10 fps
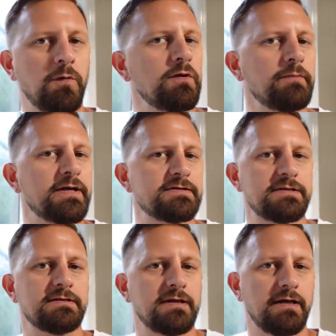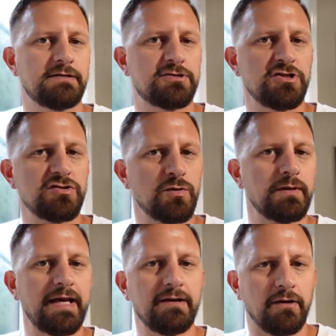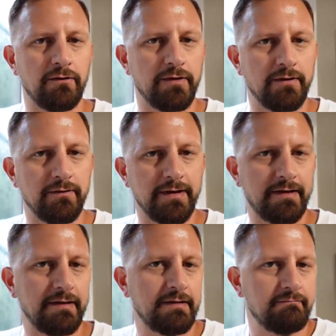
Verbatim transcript: well, no, because it, or... it's just Orlando though. Like it,